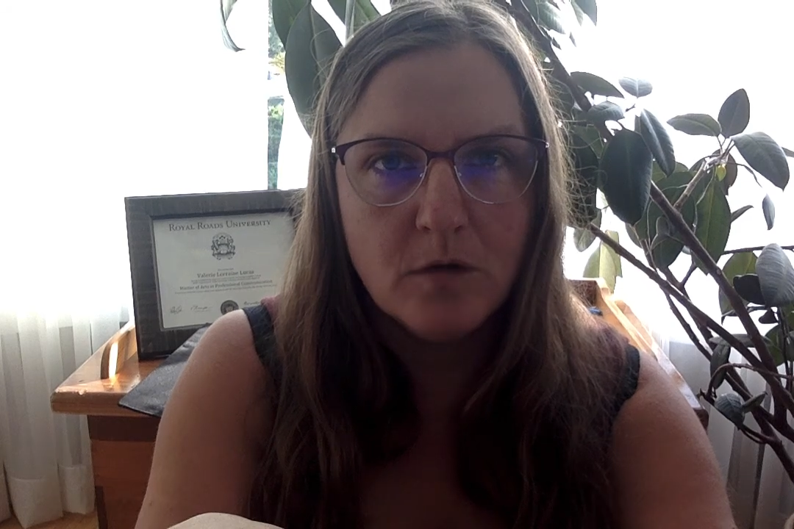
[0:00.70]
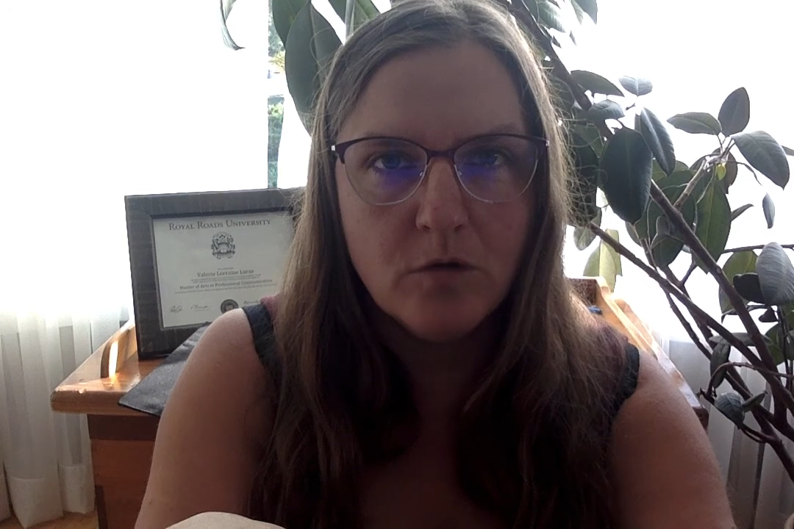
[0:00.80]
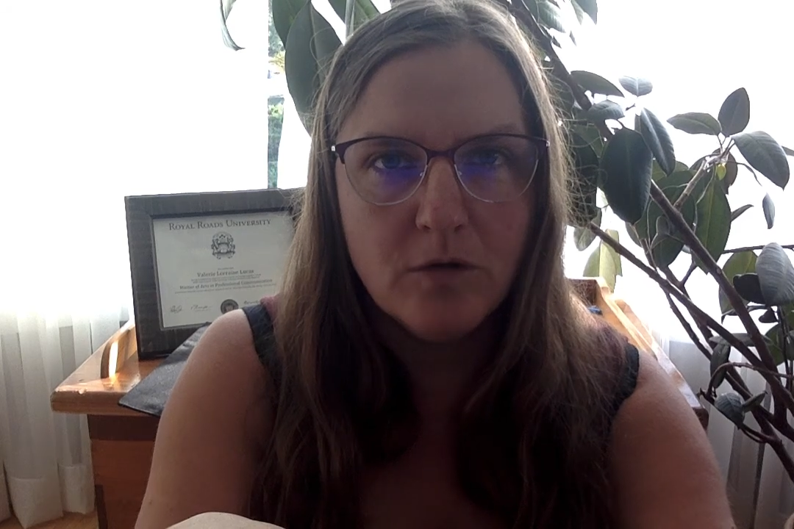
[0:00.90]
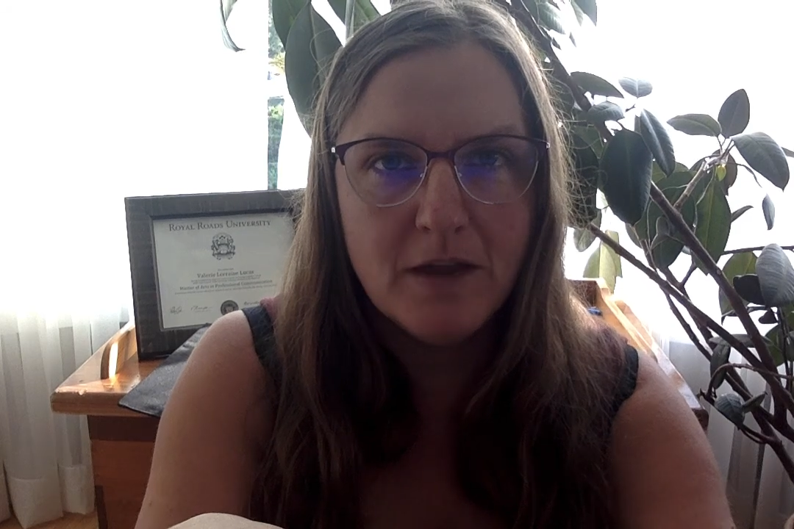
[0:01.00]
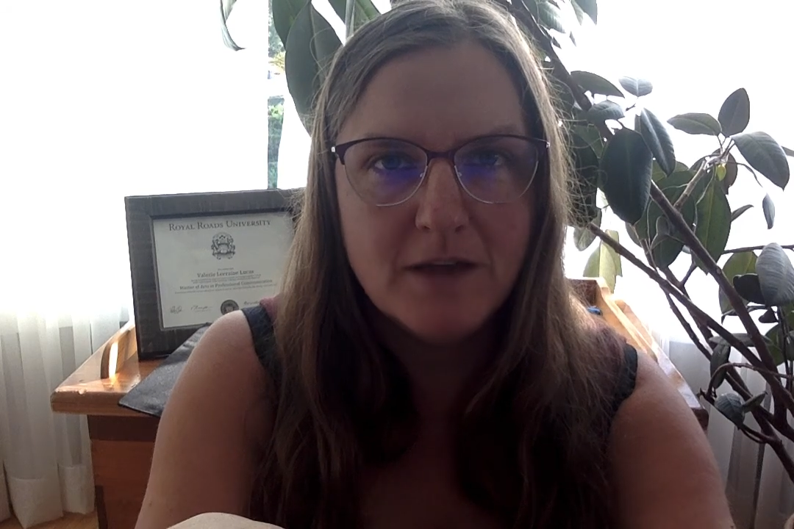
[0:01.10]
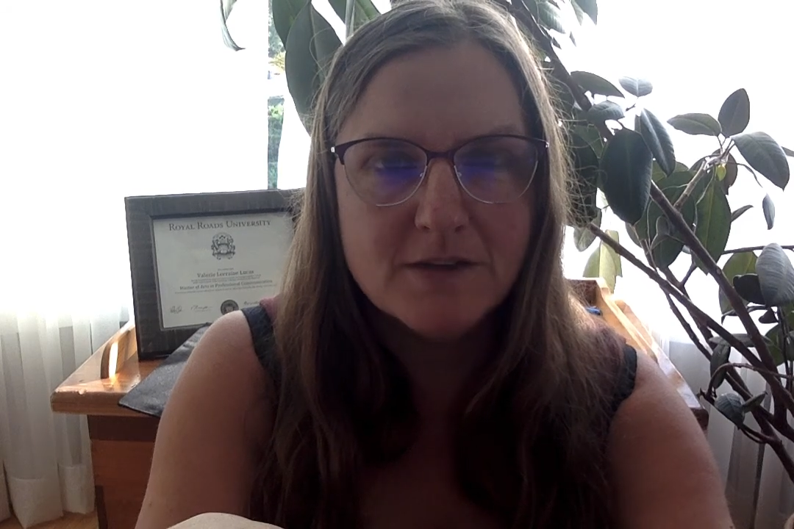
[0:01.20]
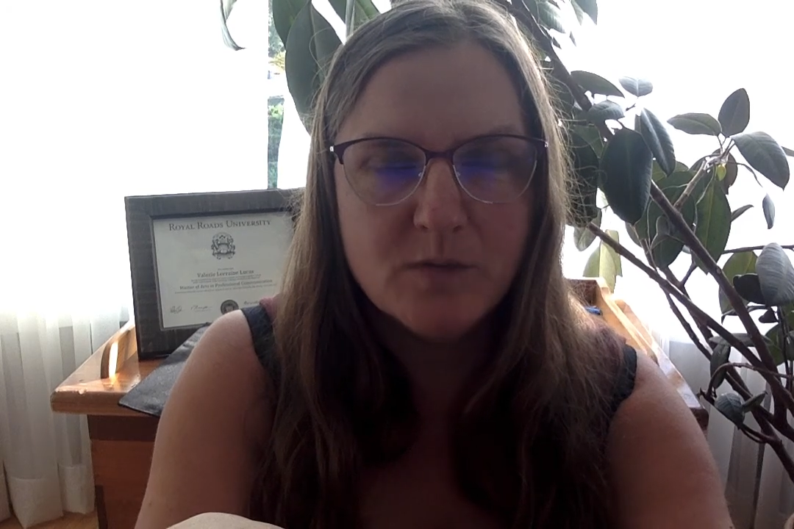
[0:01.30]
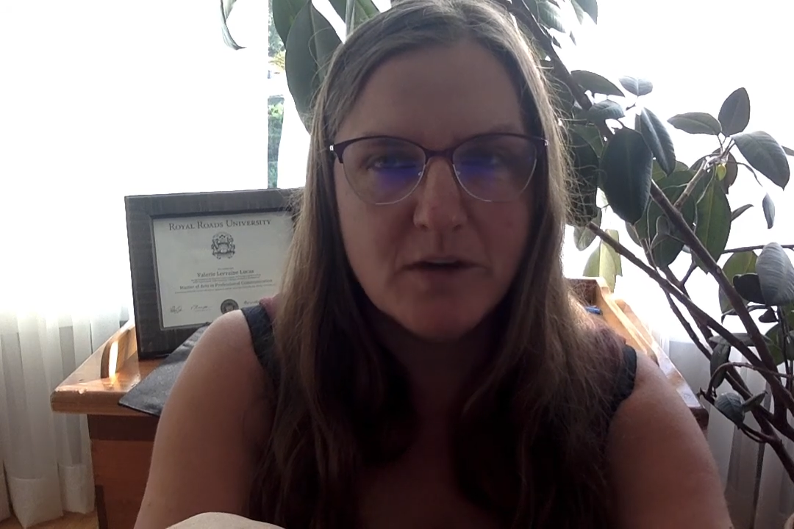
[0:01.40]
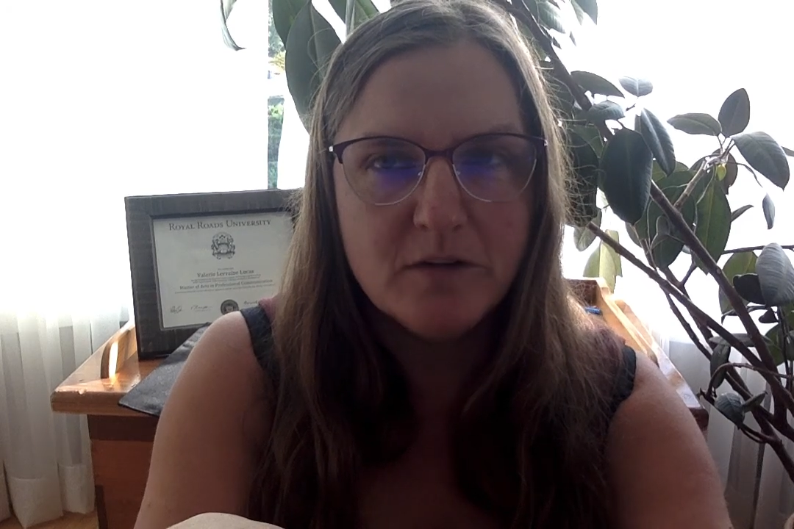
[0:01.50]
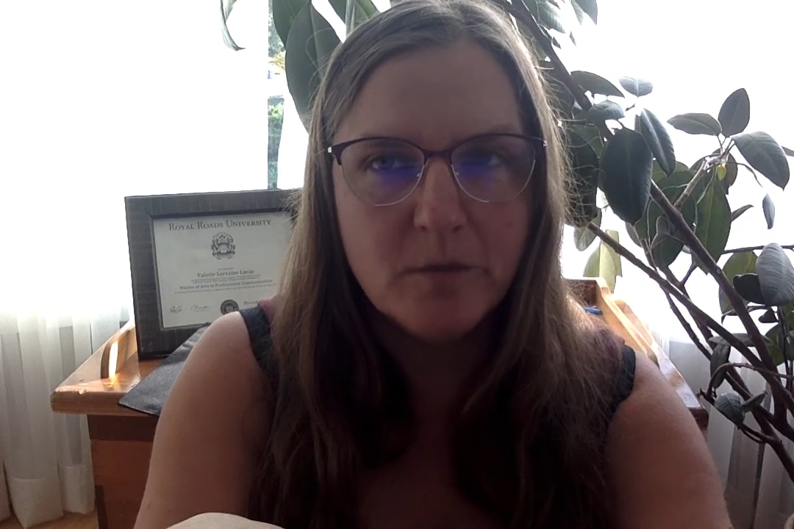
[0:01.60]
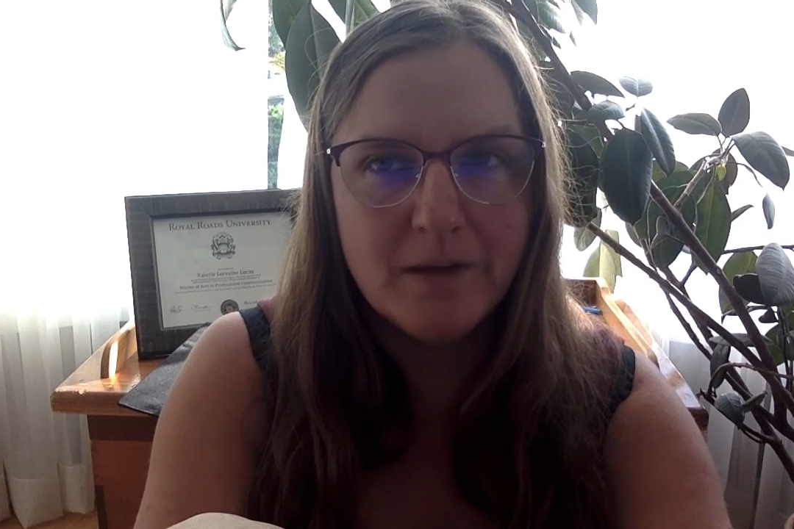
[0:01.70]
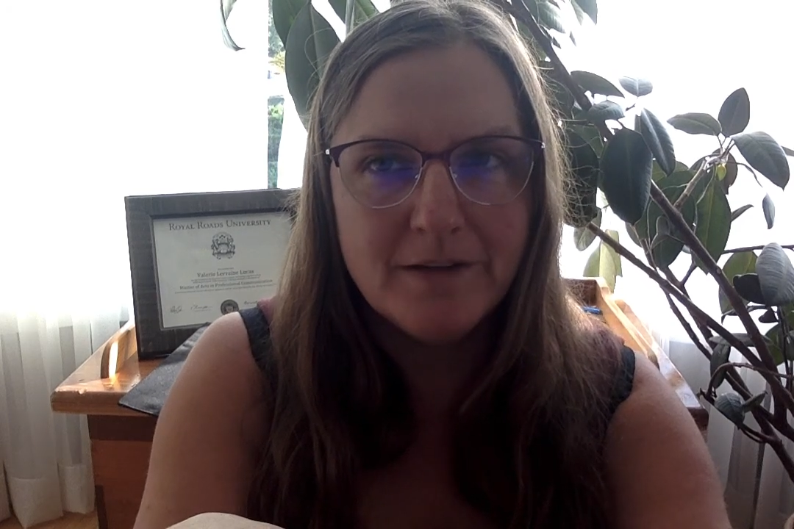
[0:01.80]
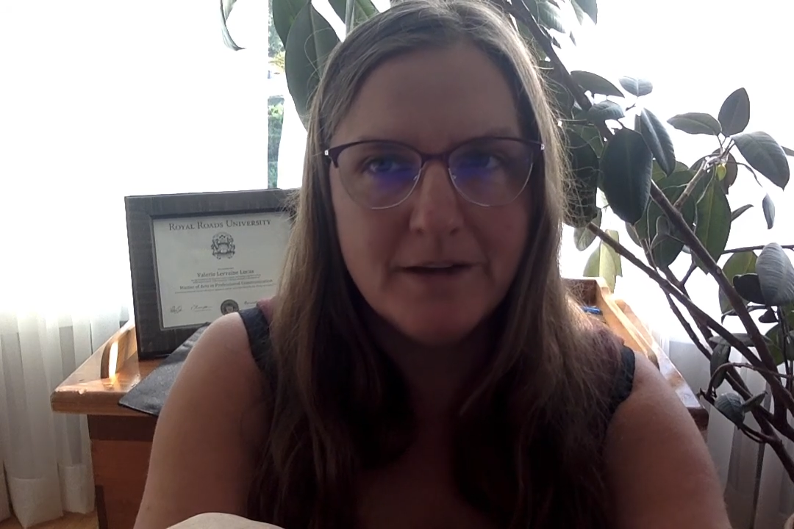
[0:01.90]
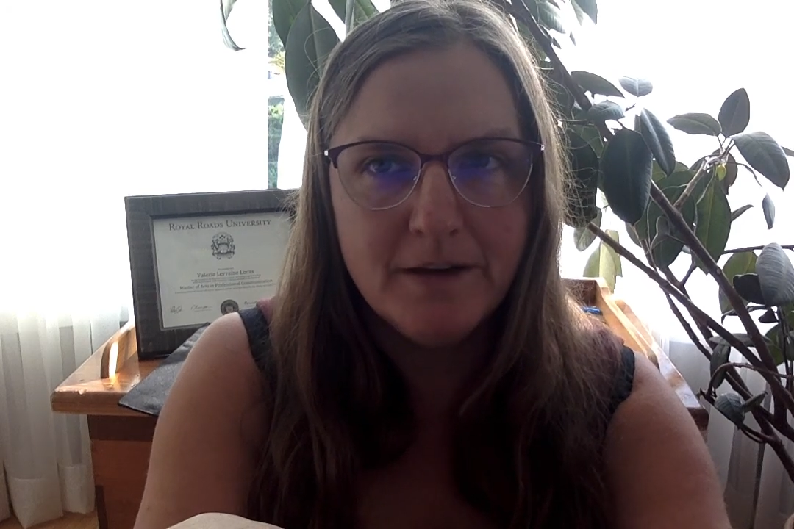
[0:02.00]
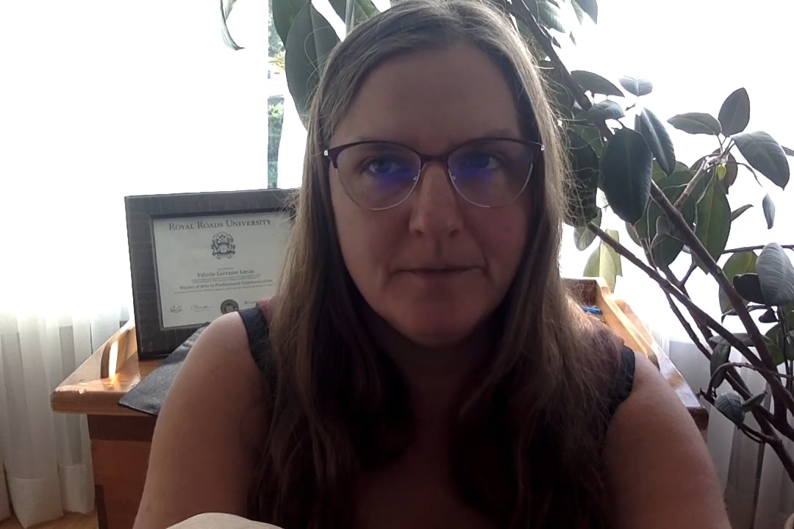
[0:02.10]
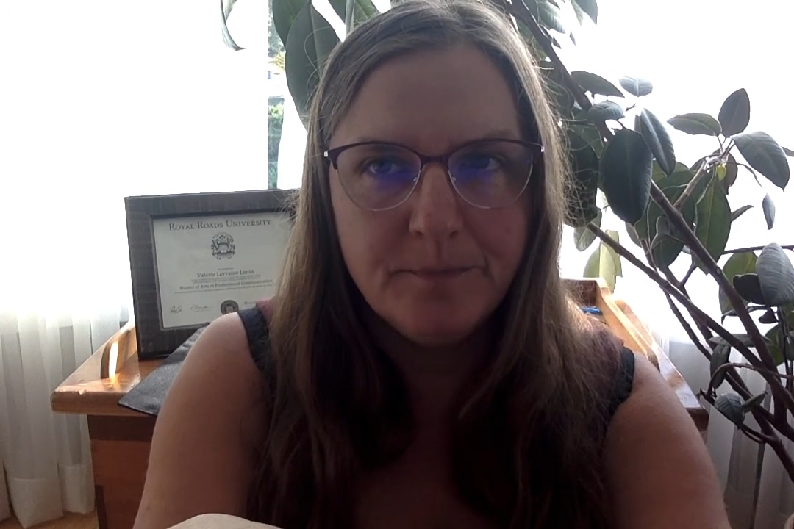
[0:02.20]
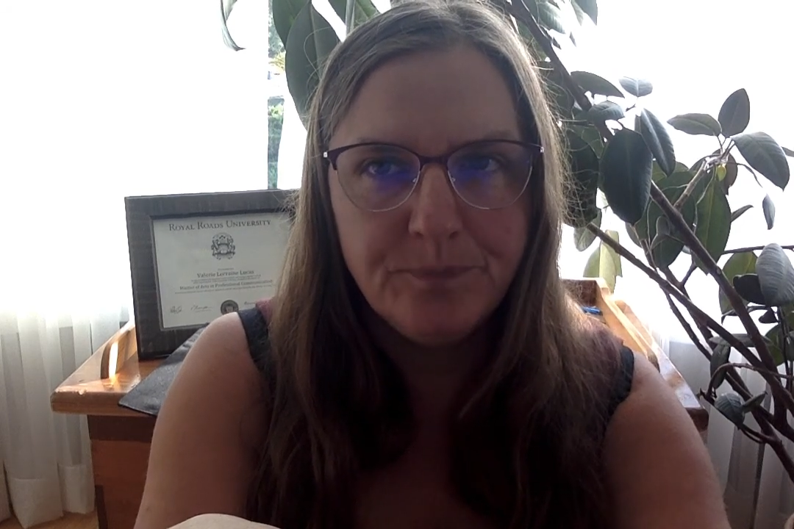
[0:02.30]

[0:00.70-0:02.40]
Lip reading: Greetings, 120.